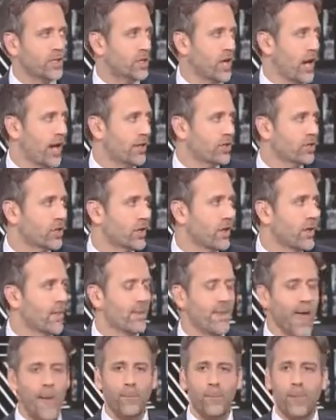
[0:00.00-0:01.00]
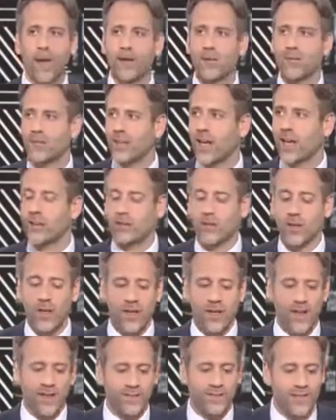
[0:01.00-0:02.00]
changed. That pick 6
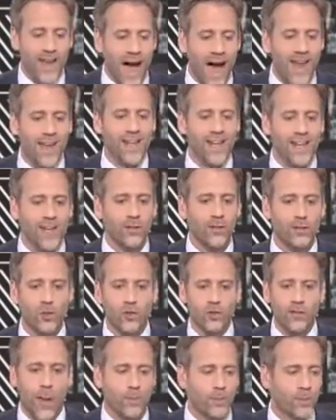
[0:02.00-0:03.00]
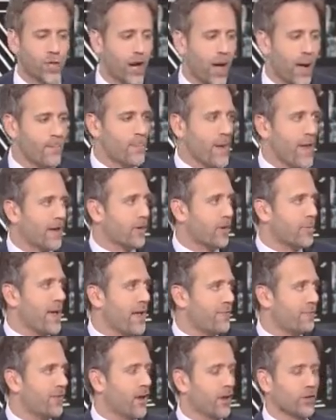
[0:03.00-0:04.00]
is not an interception on Baker
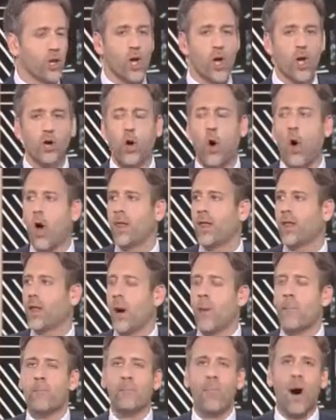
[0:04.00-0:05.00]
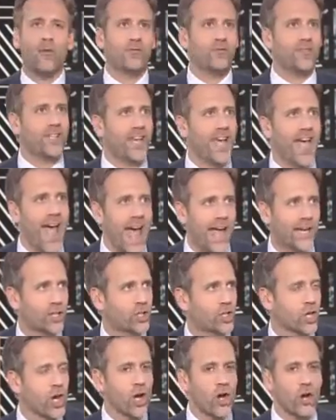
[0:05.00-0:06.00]
Mayfield. Call it a muffed
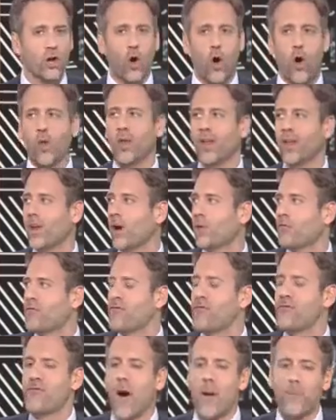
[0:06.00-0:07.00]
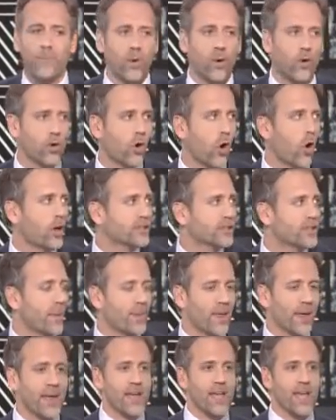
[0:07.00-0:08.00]
catch. Call it a fumble. Call it
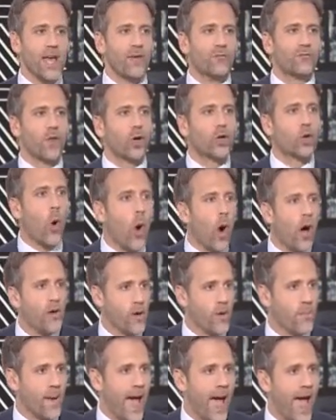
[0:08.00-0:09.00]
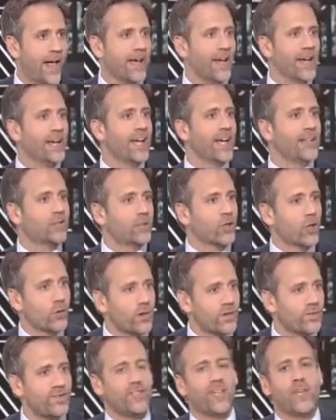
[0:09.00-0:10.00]
something. If the quarterback hits the
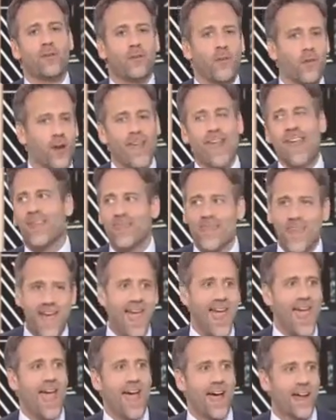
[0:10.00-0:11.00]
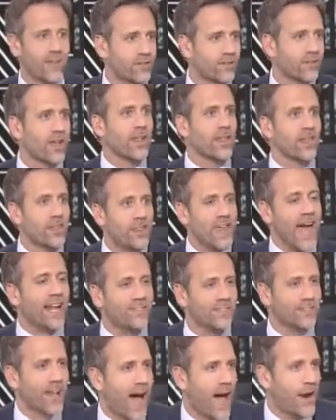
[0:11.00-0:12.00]
receiver in the hands,
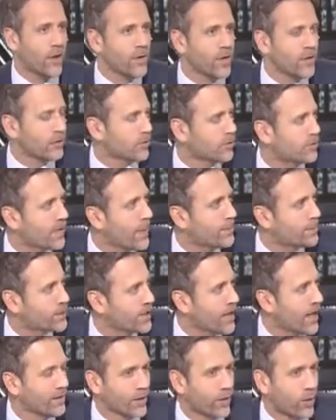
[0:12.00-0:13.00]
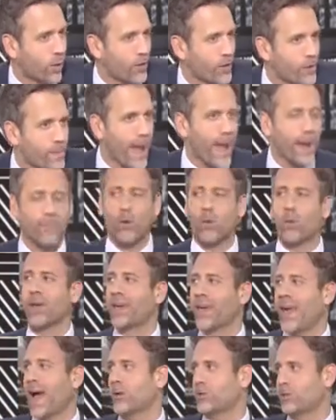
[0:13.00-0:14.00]
that's not an interception on the quarterback, but we
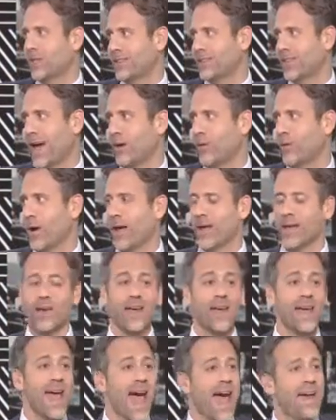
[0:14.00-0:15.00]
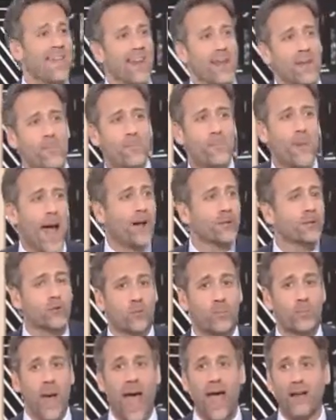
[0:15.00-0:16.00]
count it that way. And then he
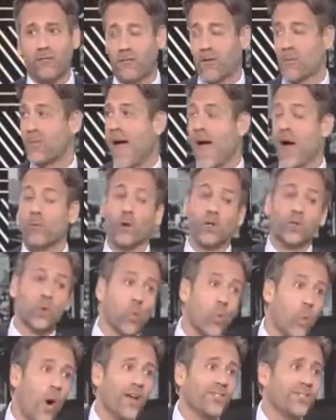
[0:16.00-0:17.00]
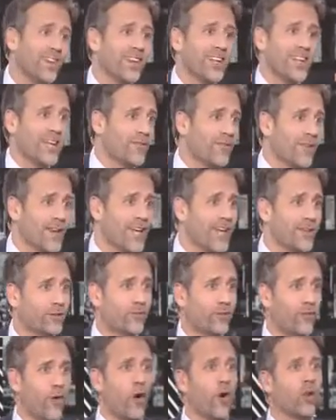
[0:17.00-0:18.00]
bounced back from that, which wasn't even his
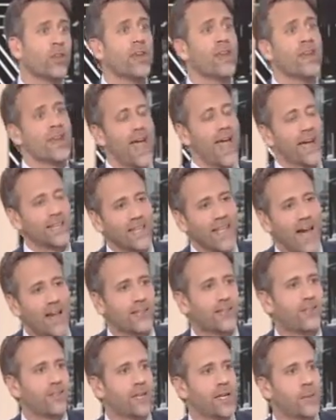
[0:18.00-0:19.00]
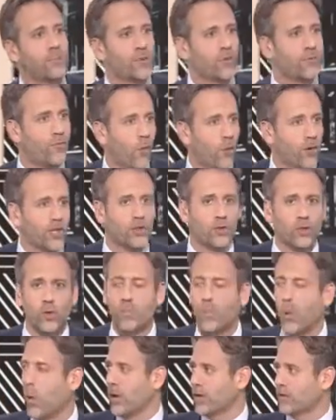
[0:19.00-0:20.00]
fault, and led his team to 42
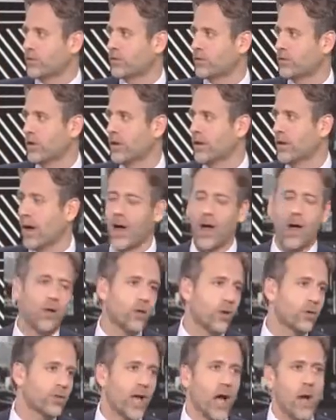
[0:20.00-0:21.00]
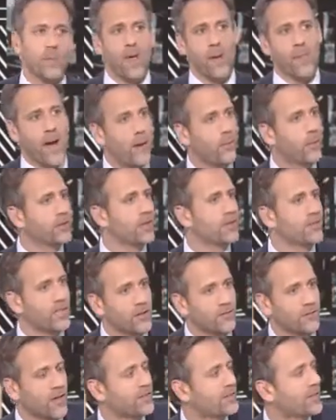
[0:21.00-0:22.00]
points. Yeah. Don't tell me about what the
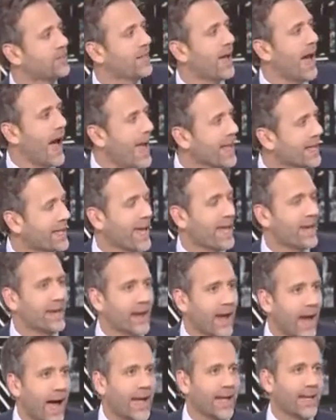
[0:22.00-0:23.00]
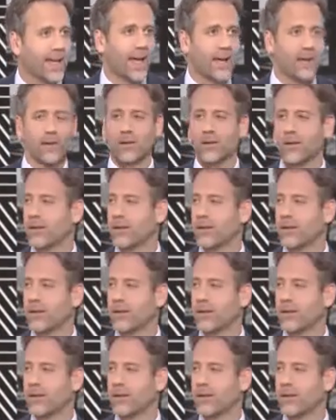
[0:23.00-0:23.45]
defense is. I get it.